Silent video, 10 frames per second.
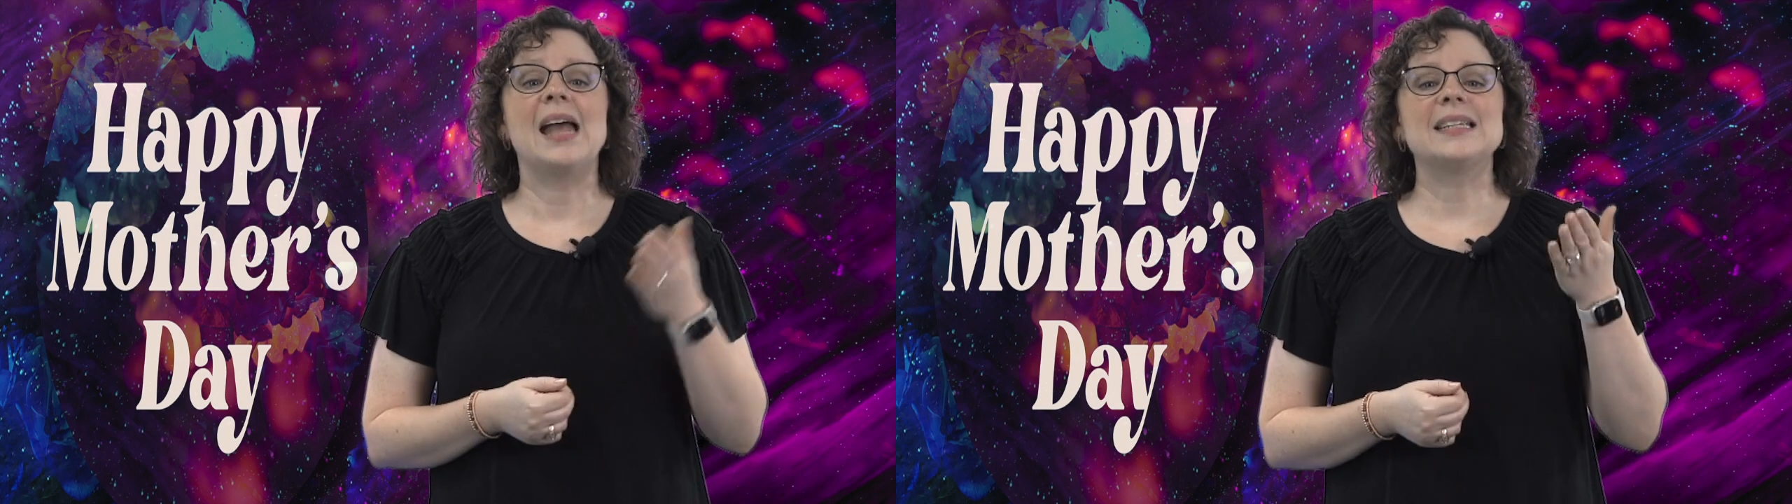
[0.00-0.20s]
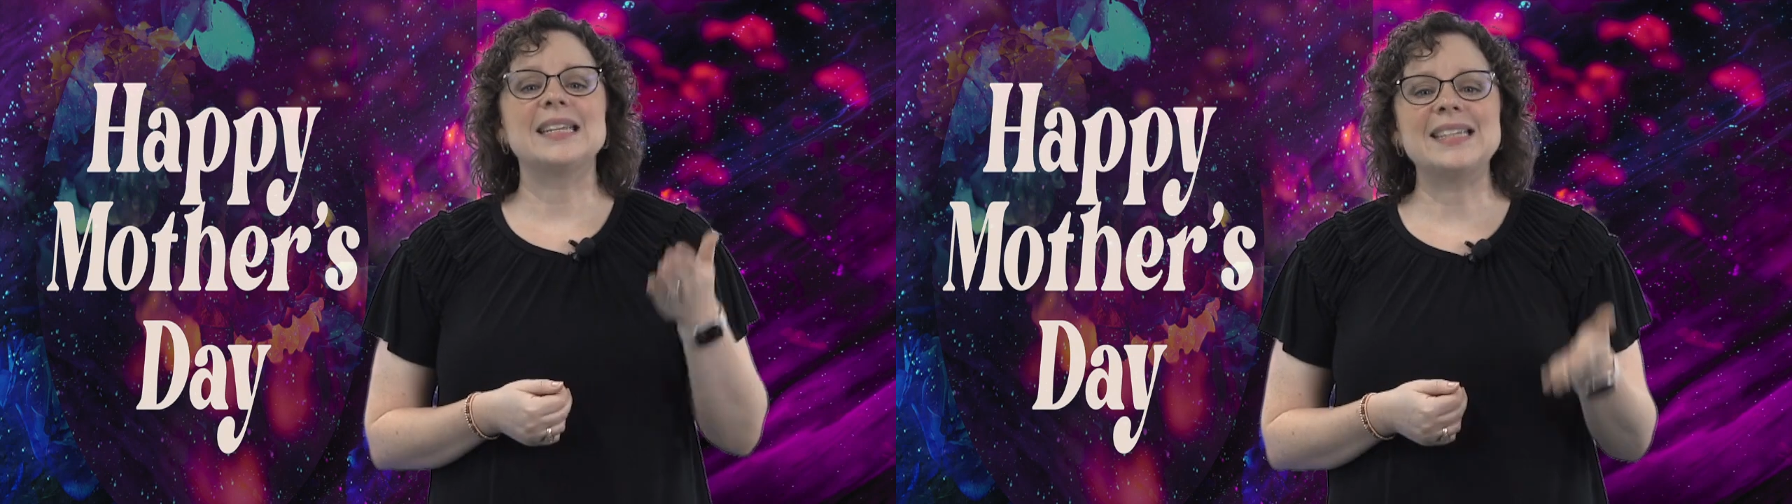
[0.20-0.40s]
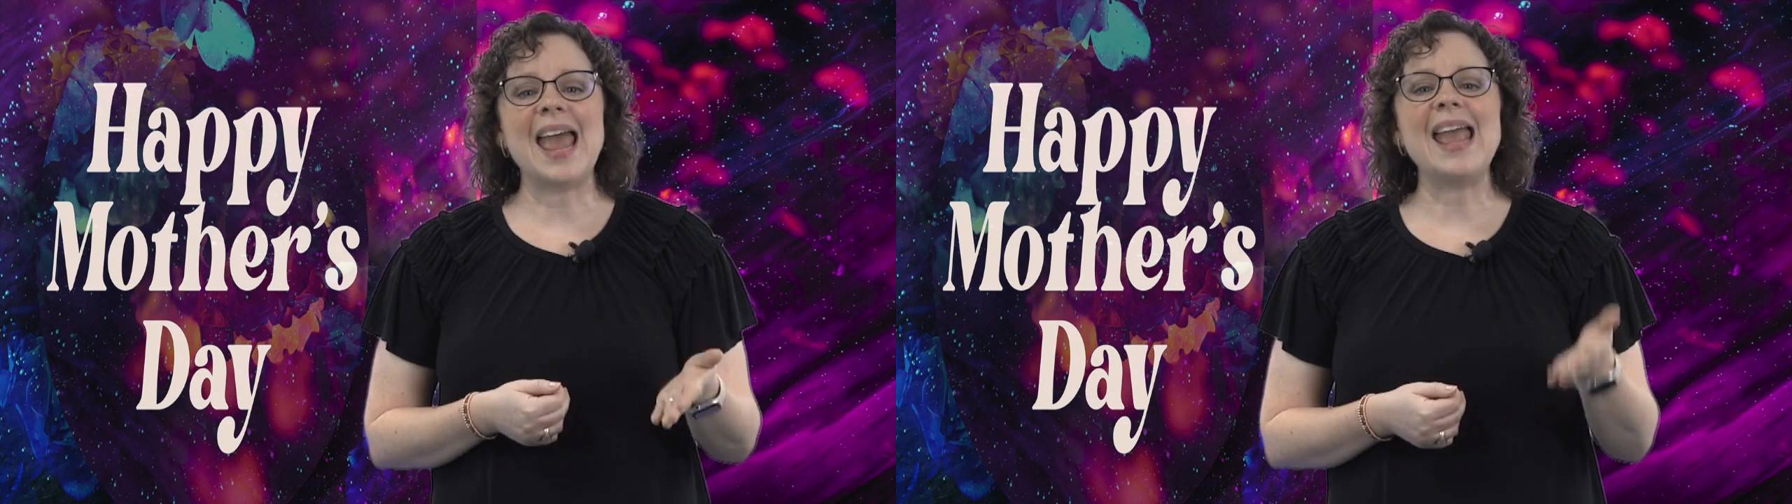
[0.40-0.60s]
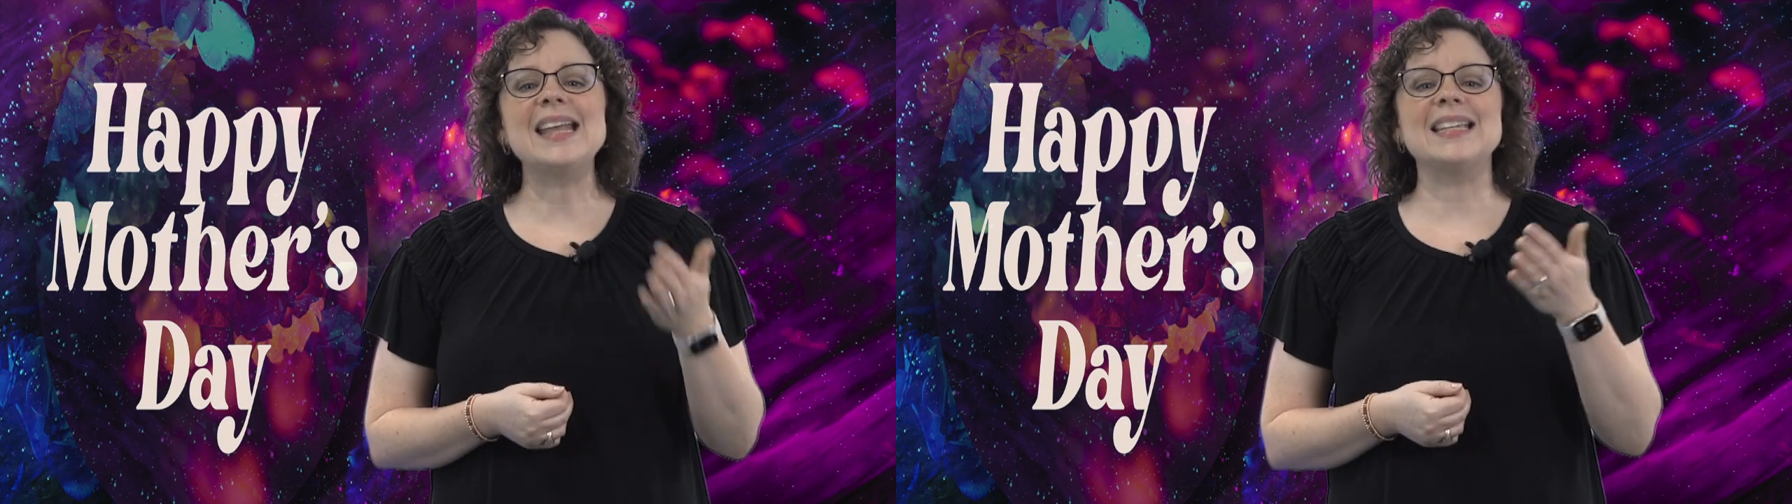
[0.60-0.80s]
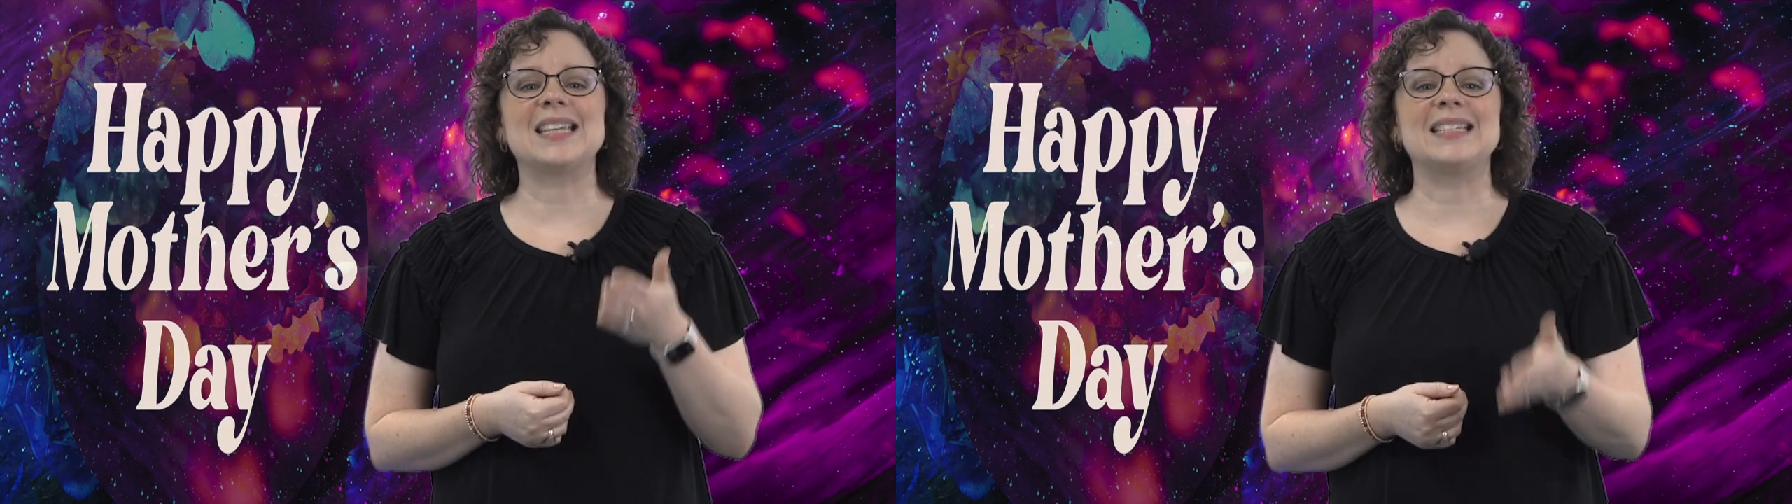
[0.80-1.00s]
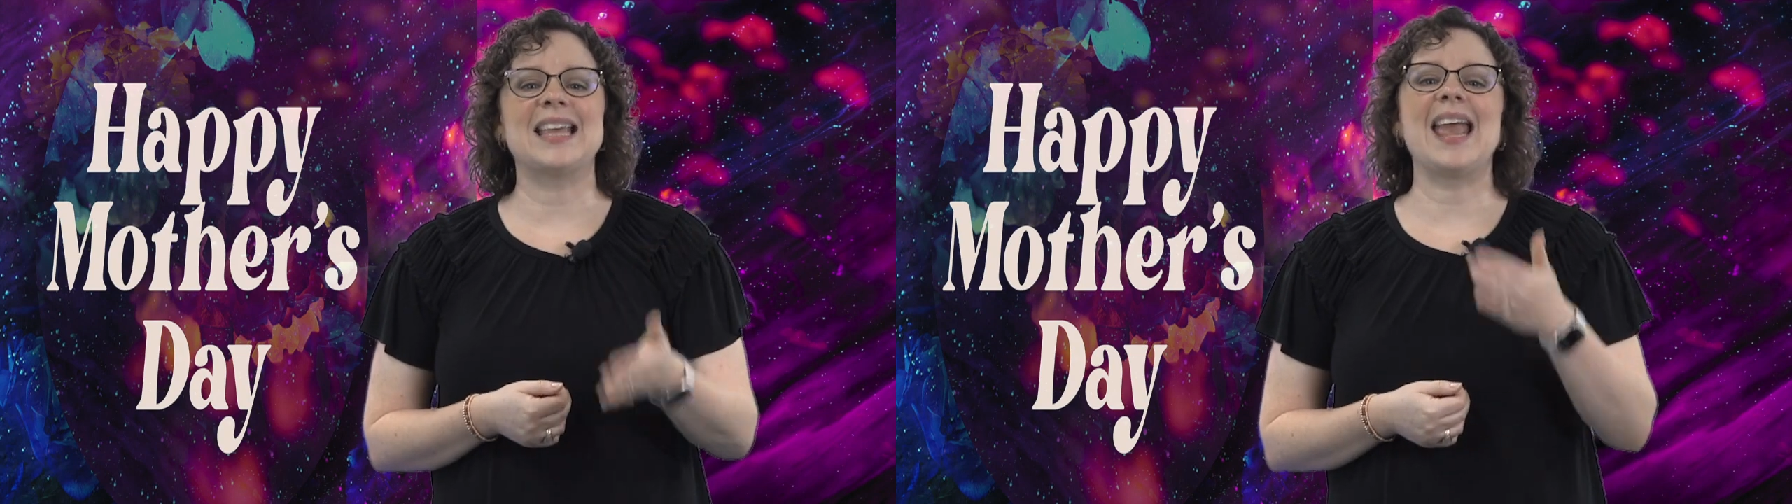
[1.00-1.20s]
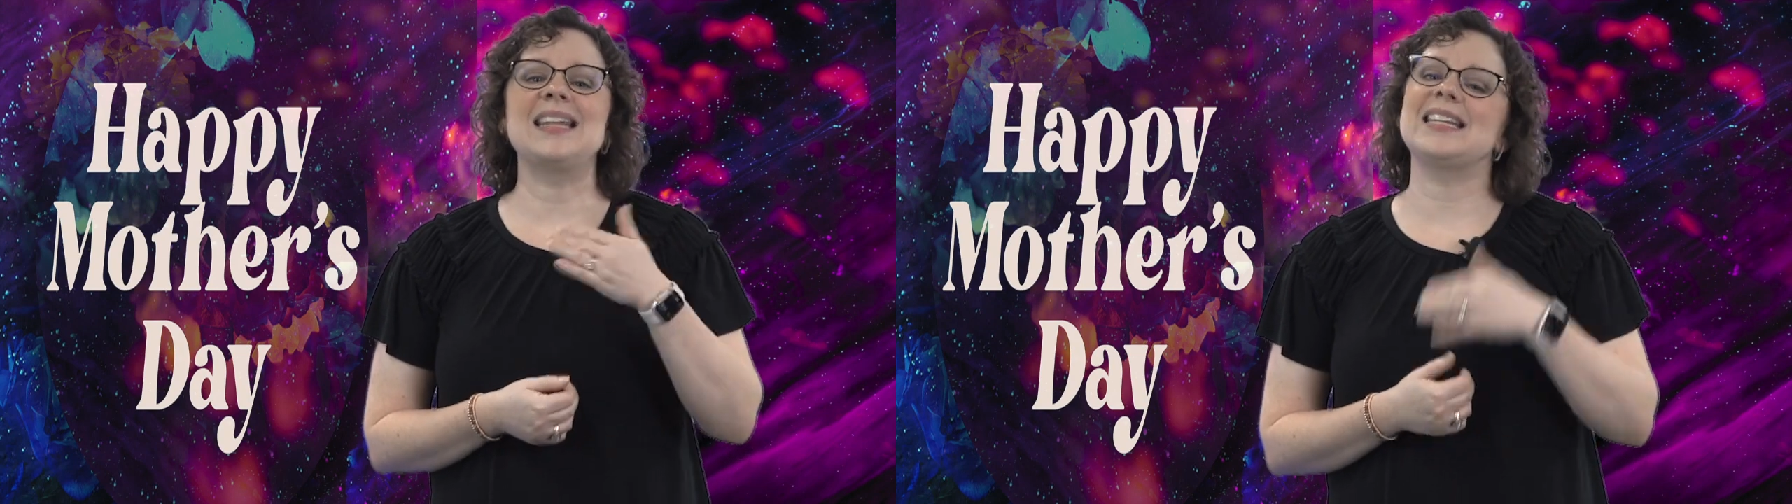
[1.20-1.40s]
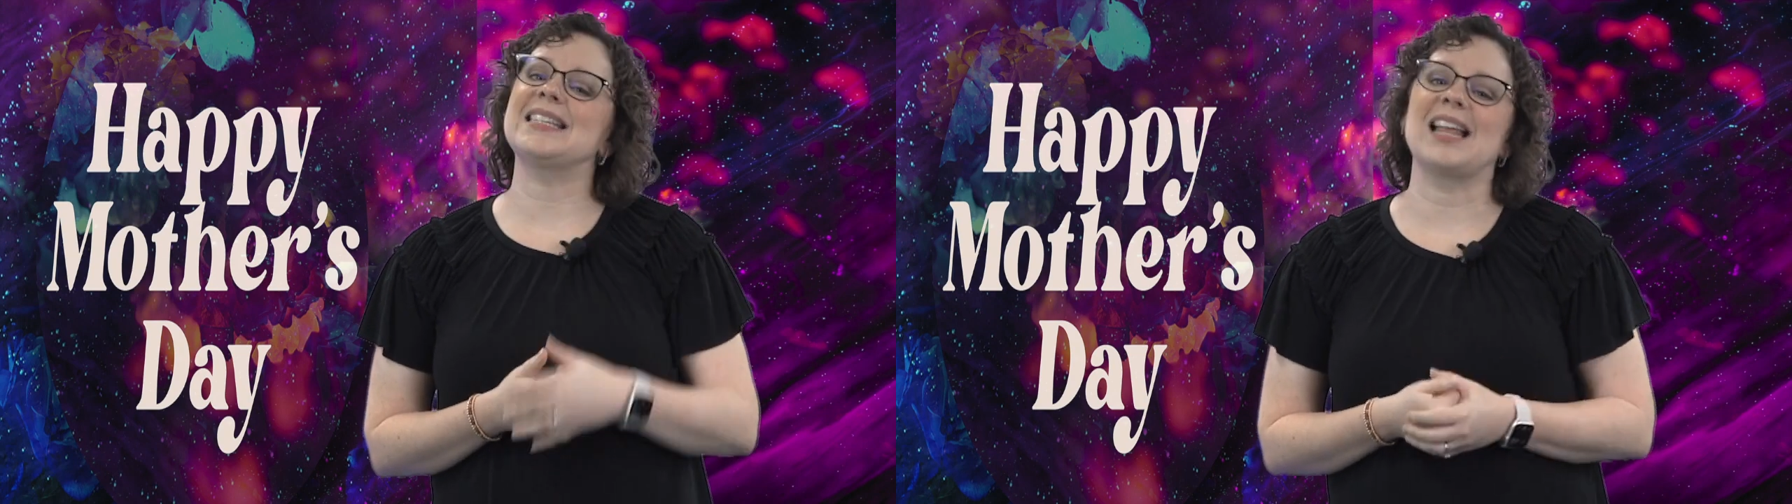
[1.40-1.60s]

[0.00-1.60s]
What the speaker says: Today is a day to